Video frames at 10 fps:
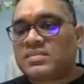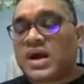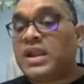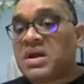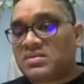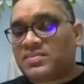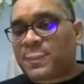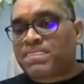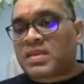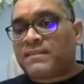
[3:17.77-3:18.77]
Anemia,
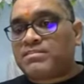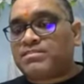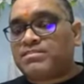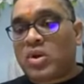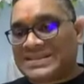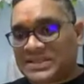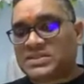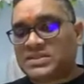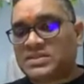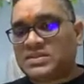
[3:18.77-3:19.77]
bone
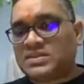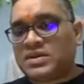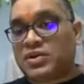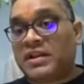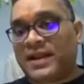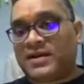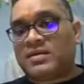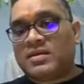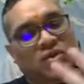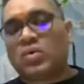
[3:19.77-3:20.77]
lysis, renal
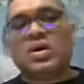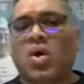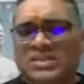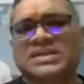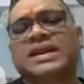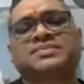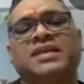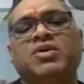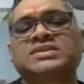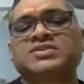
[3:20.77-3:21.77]
failure? No. All these things are
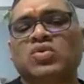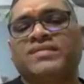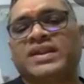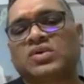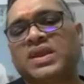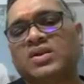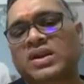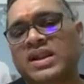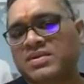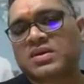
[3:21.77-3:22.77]
absent because there is no evidence of the end
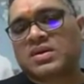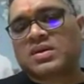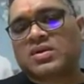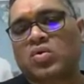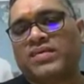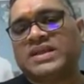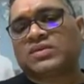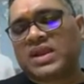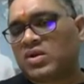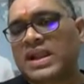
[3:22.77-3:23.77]
organ damage. No
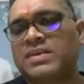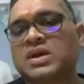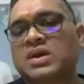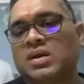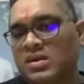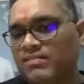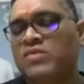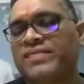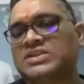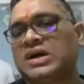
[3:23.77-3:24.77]
evidence of the end organ damage.
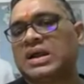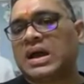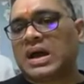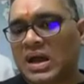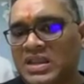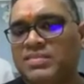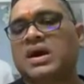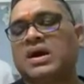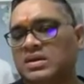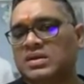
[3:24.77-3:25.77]
Bone fracture,
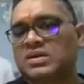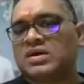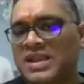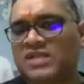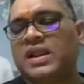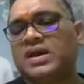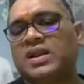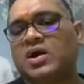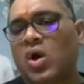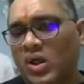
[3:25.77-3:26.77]
anemia, renal
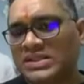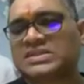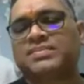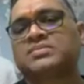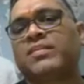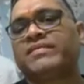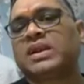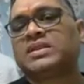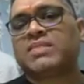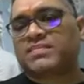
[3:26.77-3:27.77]
failure, all these symptoms will be
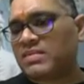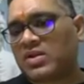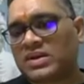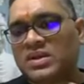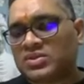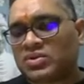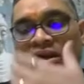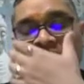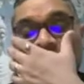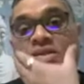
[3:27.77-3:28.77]
visible in the multiple myeloma. So now
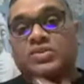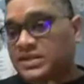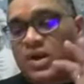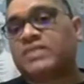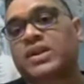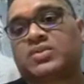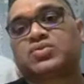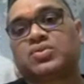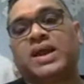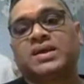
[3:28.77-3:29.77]
understood. So that is what I wanted to
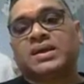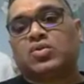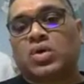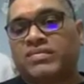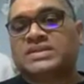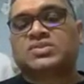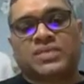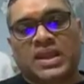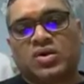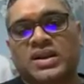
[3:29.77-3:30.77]
show you, that no evidence
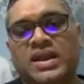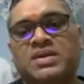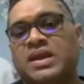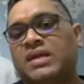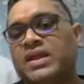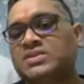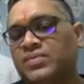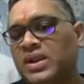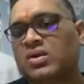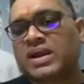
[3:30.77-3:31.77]
of the end organ damage, and evidence
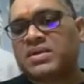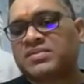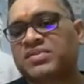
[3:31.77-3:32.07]
of the end organ damage is